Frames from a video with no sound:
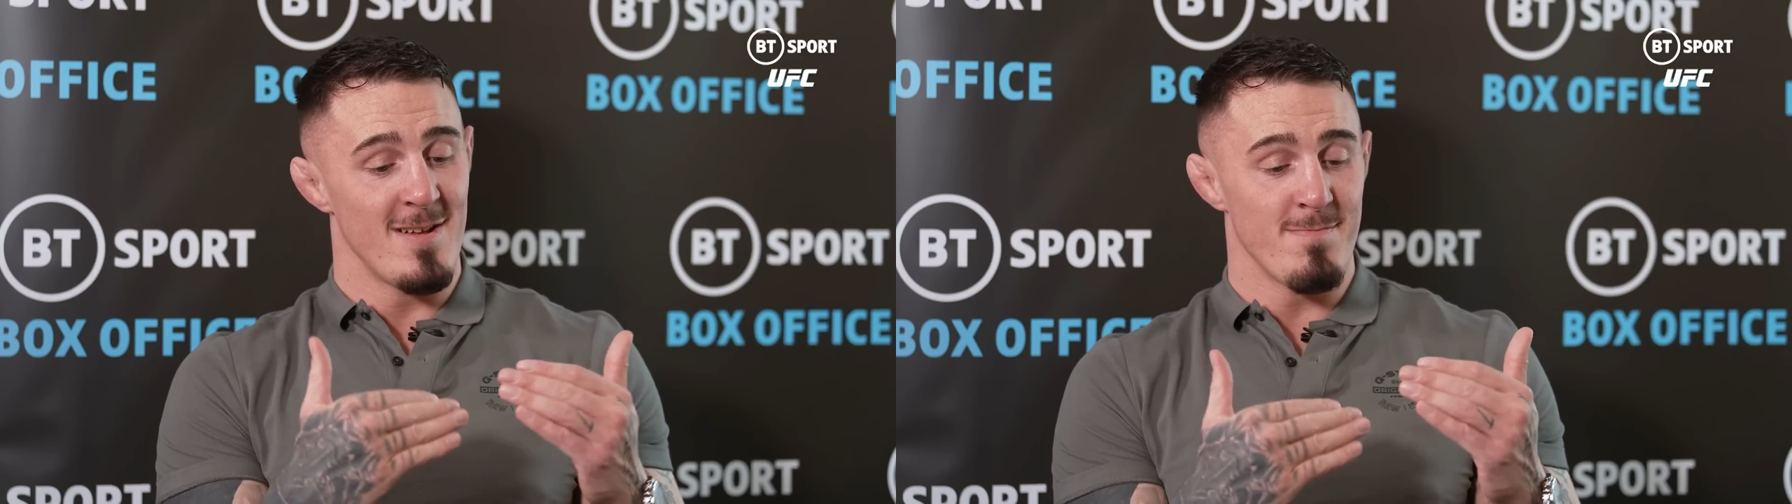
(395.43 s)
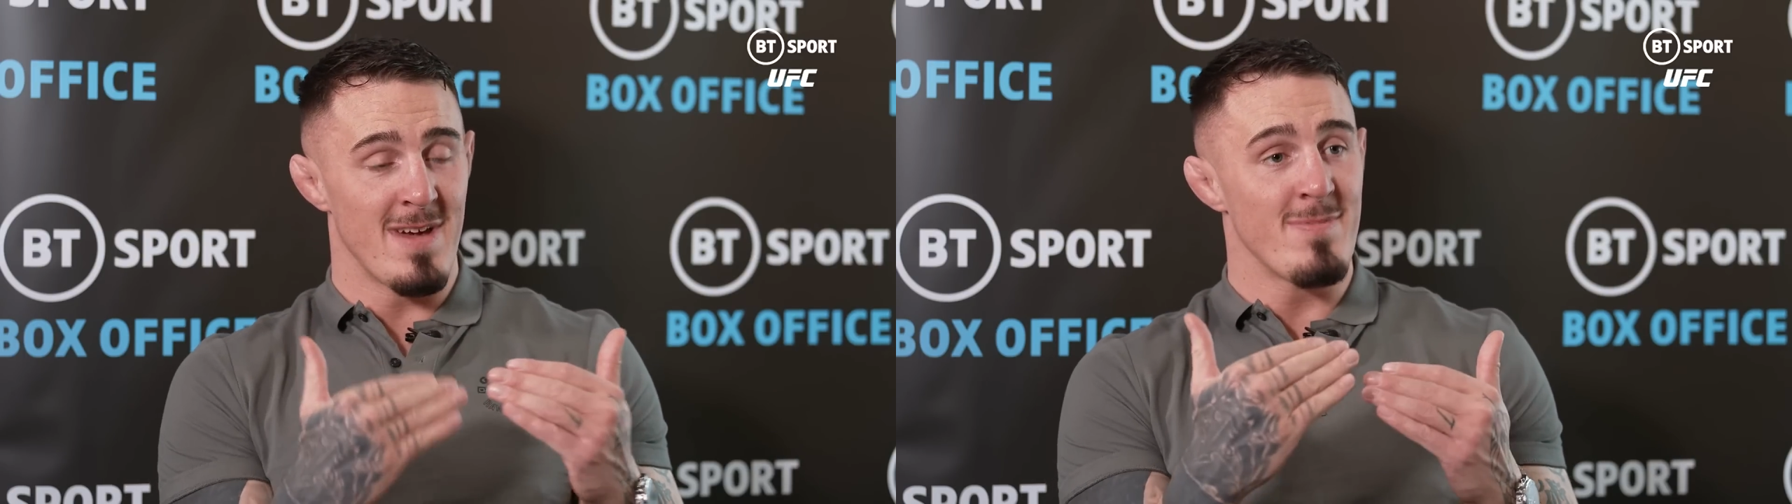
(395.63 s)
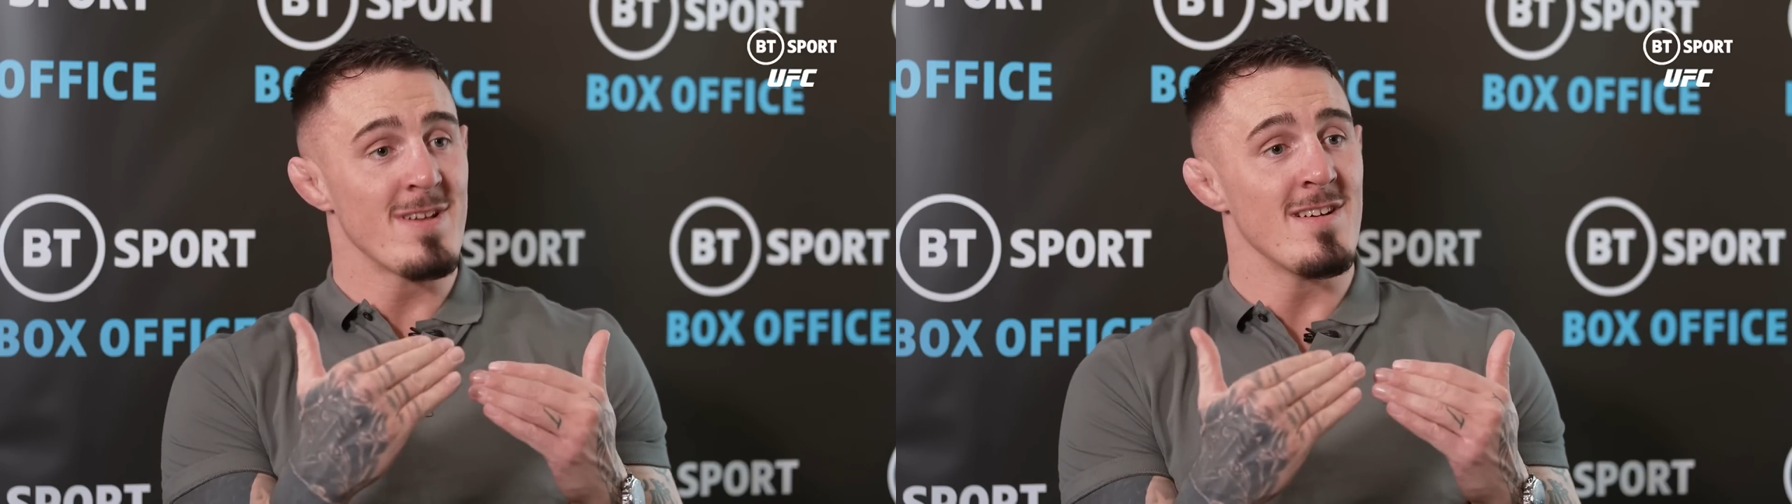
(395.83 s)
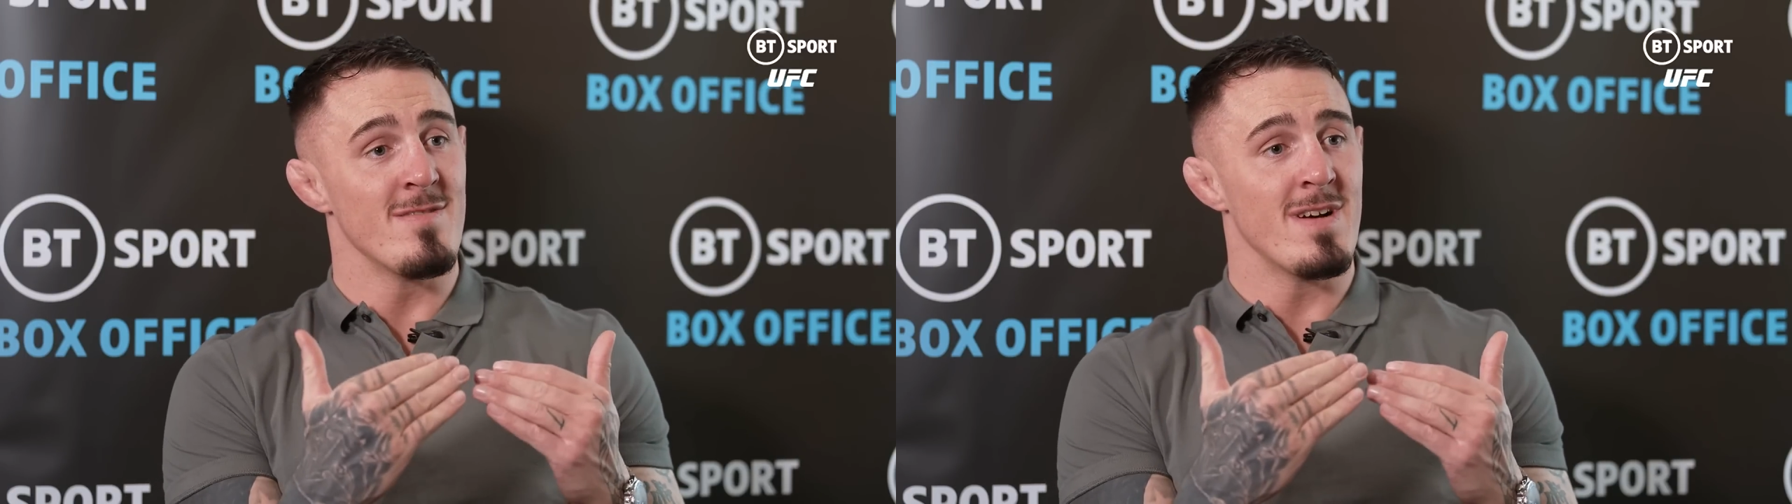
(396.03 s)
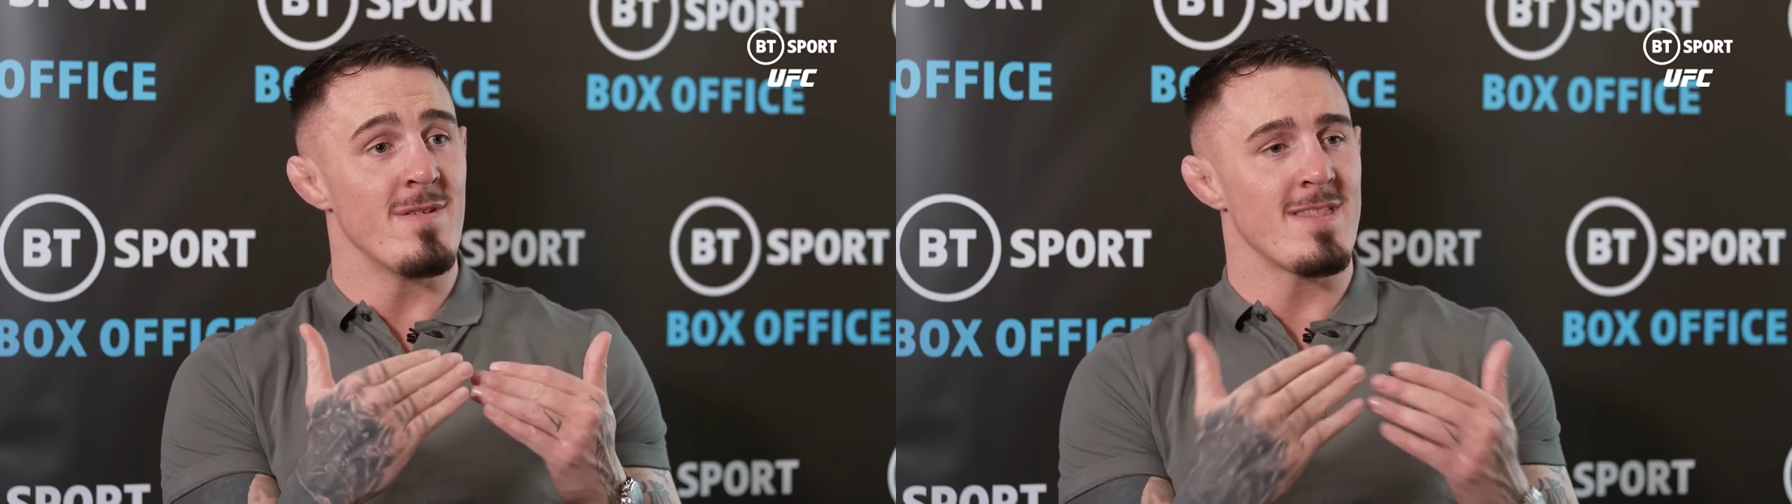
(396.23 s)
maybe a
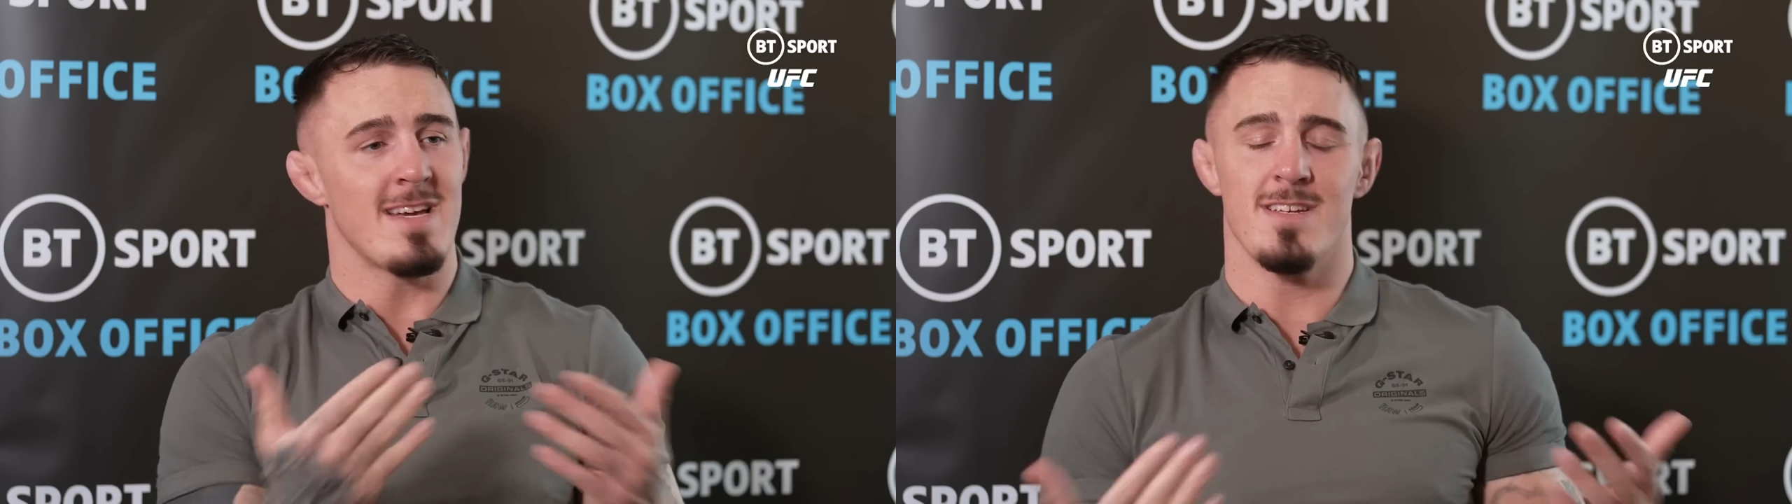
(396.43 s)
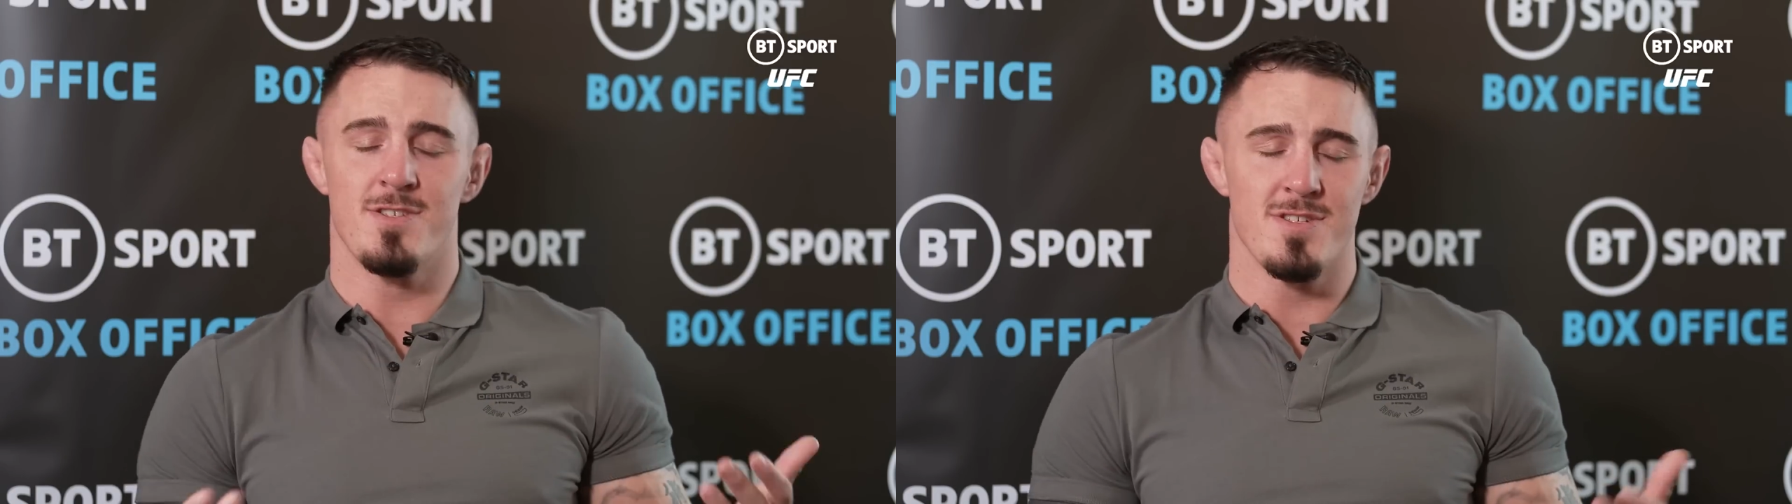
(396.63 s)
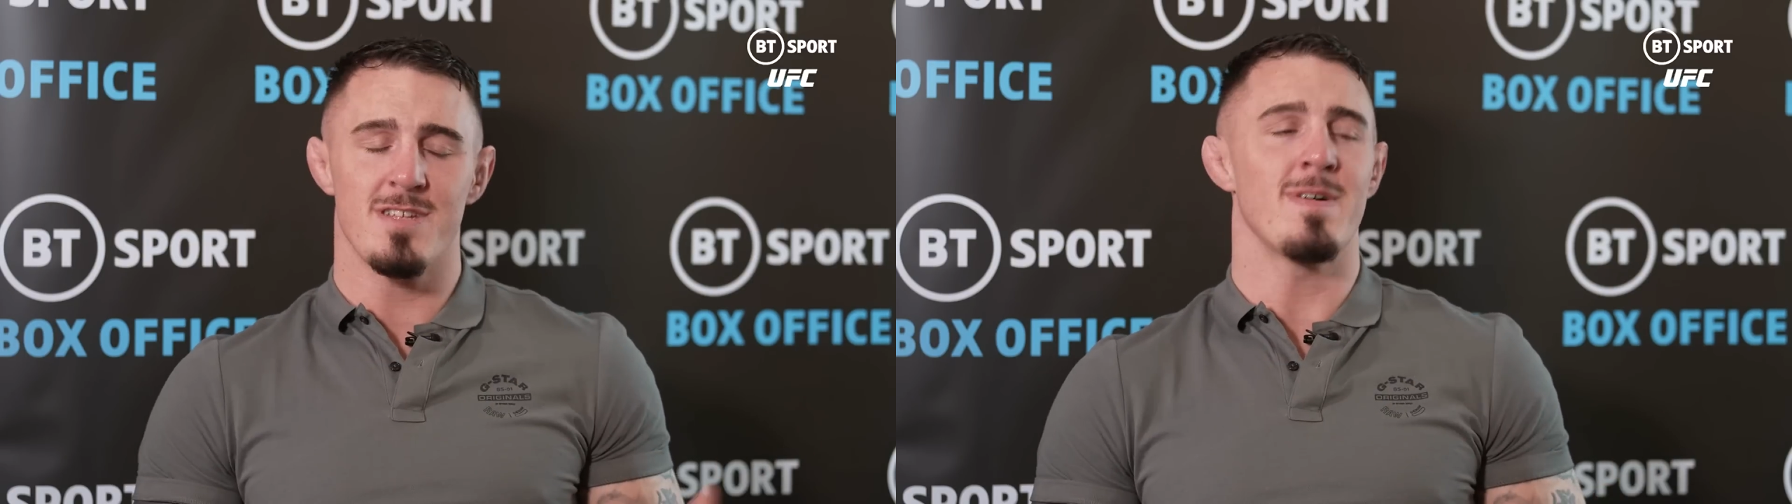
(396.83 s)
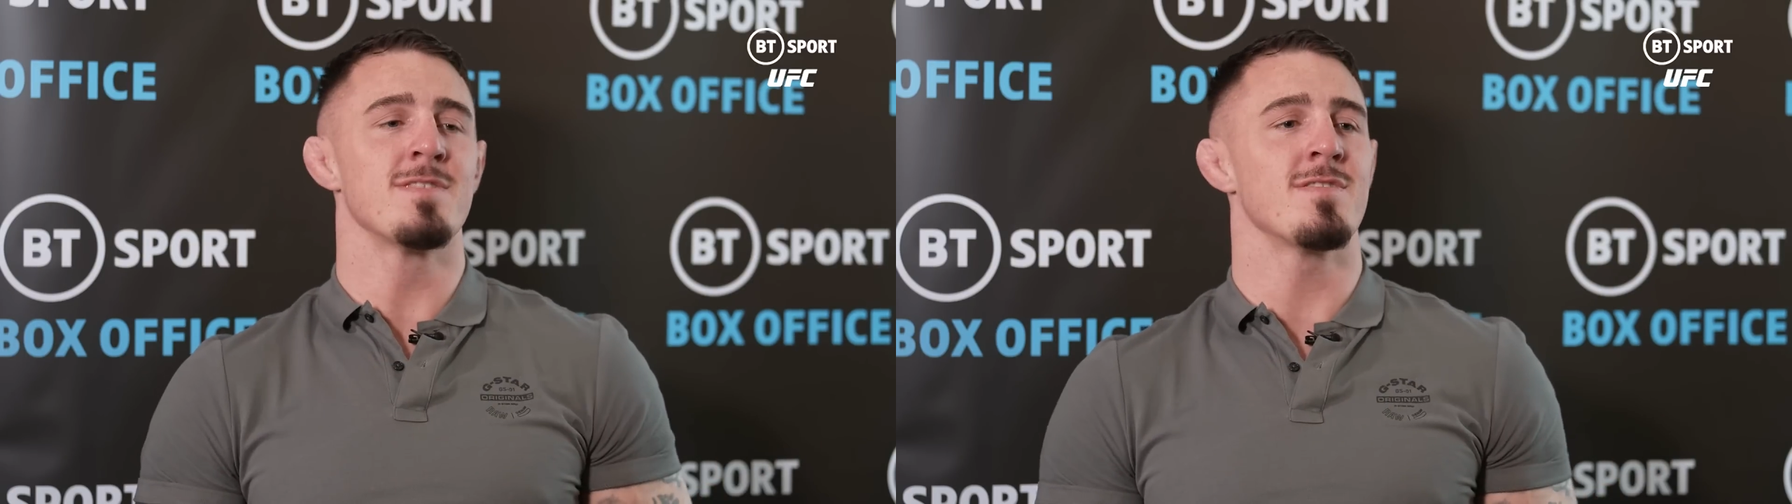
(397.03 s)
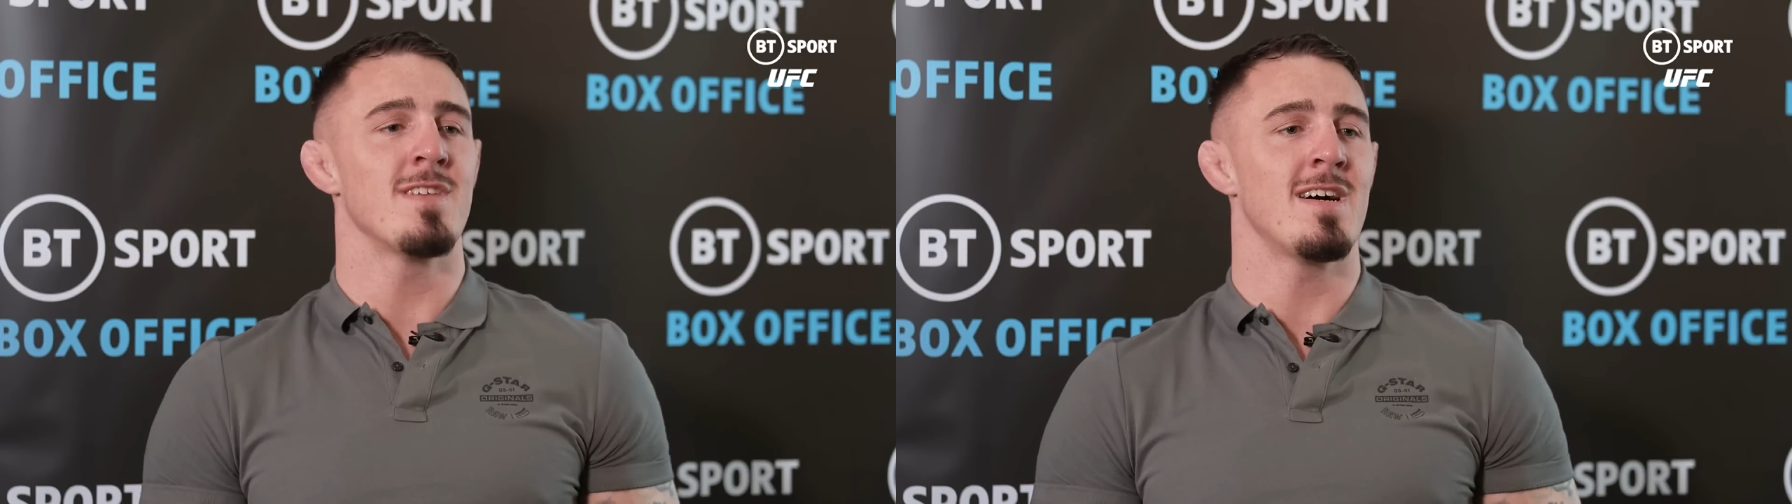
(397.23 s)
little bit of it just depends on